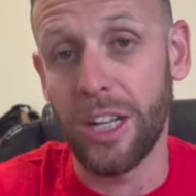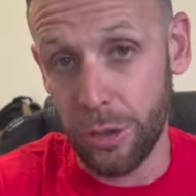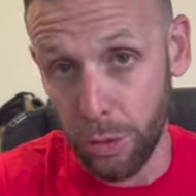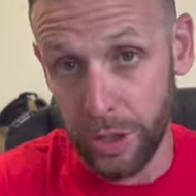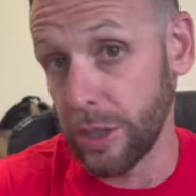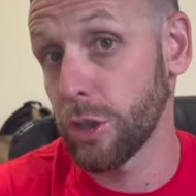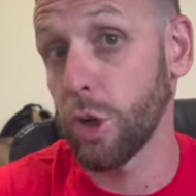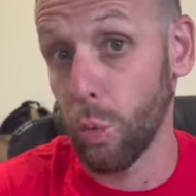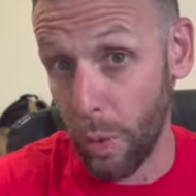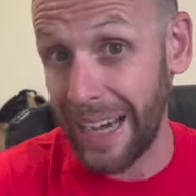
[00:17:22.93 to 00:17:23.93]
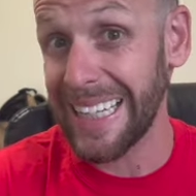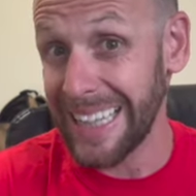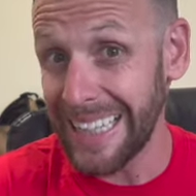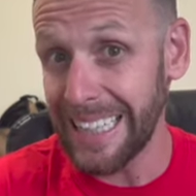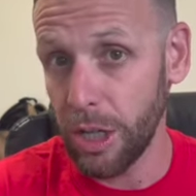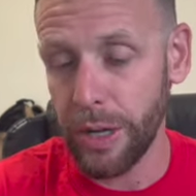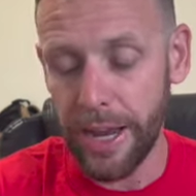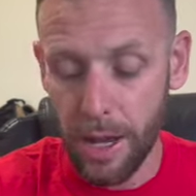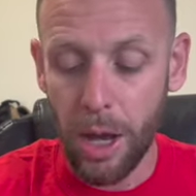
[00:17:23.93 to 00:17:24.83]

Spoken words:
do things correctly, okay?